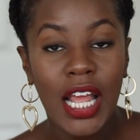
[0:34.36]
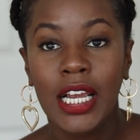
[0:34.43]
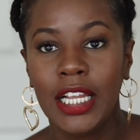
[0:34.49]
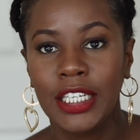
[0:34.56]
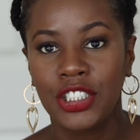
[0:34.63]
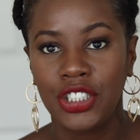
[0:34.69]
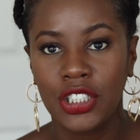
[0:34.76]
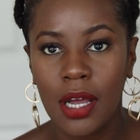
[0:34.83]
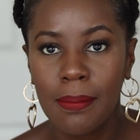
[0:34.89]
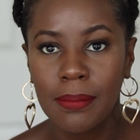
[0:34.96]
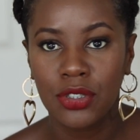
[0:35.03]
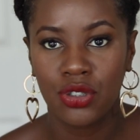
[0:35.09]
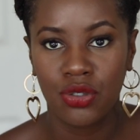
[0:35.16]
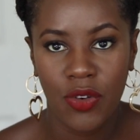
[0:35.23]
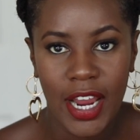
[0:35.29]
Let's jump
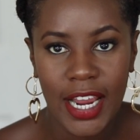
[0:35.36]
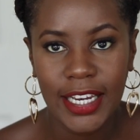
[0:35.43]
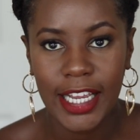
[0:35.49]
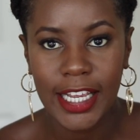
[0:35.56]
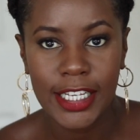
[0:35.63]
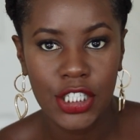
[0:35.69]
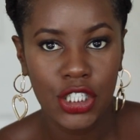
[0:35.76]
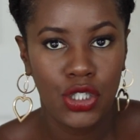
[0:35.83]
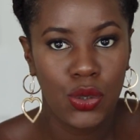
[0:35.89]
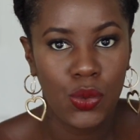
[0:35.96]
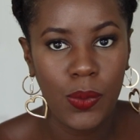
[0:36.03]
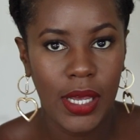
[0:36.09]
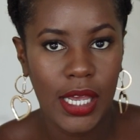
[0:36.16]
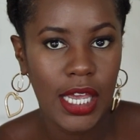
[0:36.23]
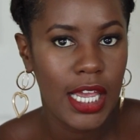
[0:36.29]
straight into
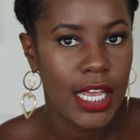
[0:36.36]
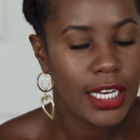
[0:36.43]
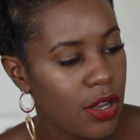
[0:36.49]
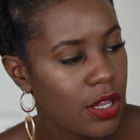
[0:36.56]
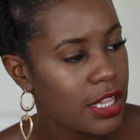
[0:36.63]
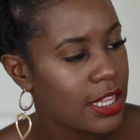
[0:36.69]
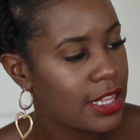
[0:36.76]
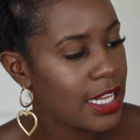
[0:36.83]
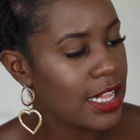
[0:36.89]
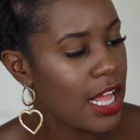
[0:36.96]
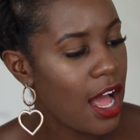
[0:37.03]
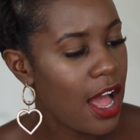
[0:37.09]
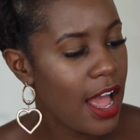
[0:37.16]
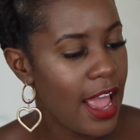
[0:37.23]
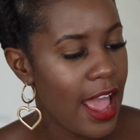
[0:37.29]
it. So the thing that
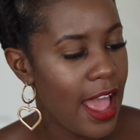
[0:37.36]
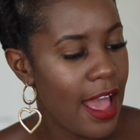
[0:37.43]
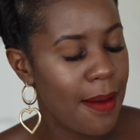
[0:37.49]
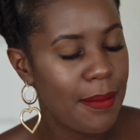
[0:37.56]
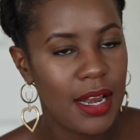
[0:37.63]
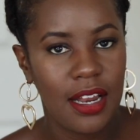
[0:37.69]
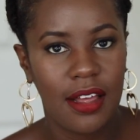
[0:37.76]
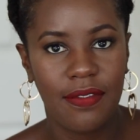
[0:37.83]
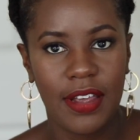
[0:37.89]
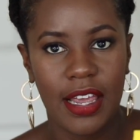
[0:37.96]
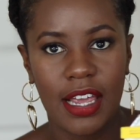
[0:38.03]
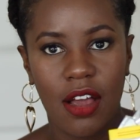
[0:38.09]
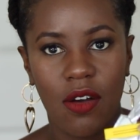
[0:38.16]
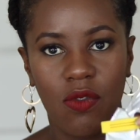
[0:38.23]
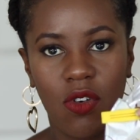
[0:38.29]
I am
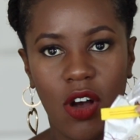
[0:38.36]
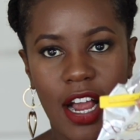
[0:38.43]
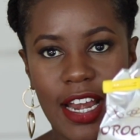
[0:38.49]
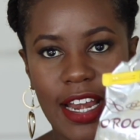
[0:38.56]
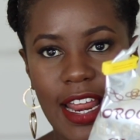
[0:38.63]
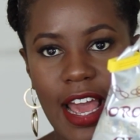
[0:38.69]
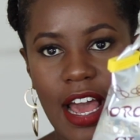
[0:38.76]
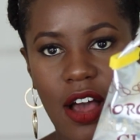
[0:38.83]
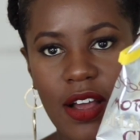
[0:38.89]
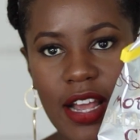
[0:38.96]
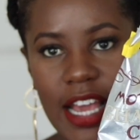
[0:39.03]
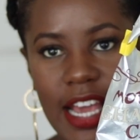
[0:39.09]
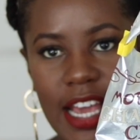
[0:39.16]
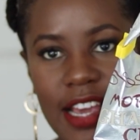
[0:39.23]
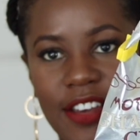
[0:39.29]
loving right now
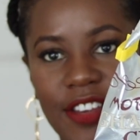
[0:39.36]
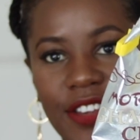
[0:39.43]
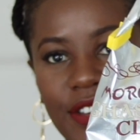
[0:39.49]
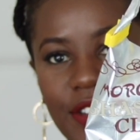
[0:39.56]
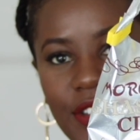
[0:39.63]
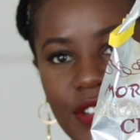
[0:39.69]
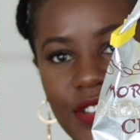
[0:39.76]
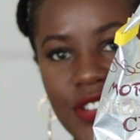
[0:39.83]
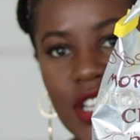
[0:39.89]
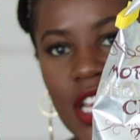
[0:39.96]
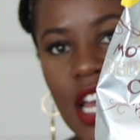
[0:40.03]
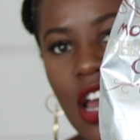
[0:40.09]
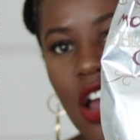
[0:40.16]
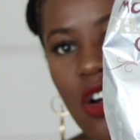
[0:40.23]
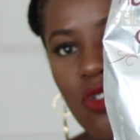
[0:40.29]
is
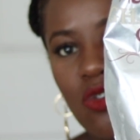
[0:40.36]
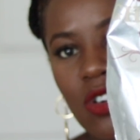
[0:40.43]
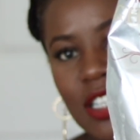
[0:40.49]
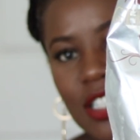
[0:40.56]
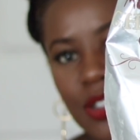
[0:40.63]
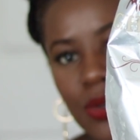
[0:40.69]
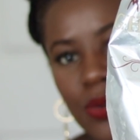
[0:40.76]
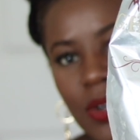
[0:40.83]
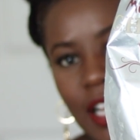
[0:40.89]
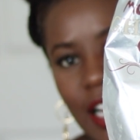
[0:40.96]
Rasul